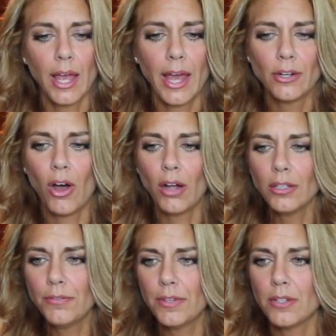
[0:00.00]
And
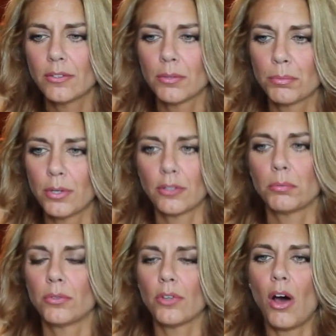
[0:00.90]
all of these
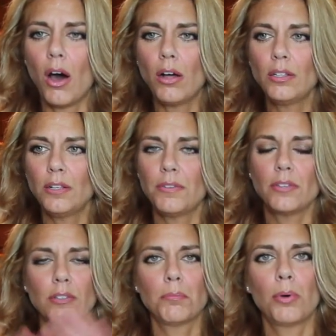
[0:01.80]
principles, all of
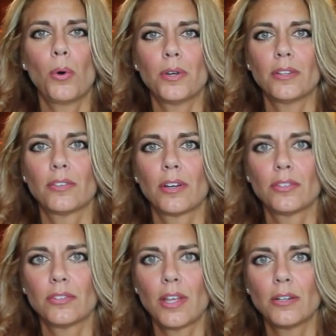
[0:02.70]
these components are
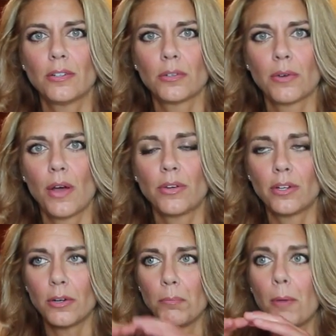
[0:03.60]
centered around
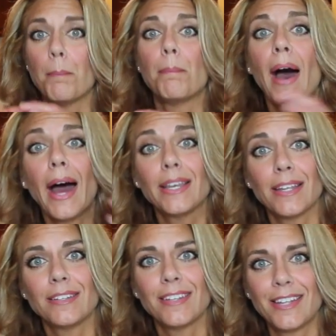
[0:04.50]
and are
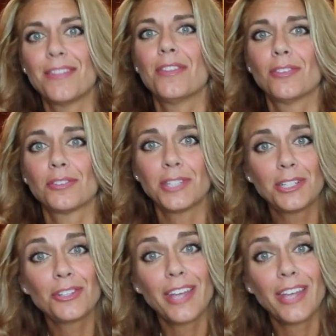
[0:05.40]
embodied in this little